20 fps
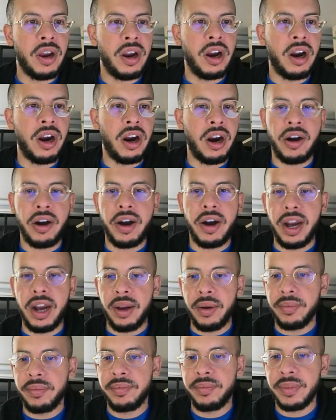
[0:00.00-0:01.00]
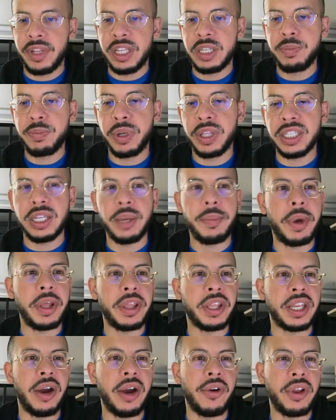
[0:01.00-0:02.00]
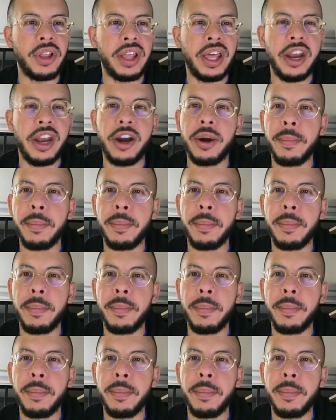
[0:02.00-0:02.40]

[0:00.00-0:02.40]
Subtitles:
All right, let's put this up on the calculator.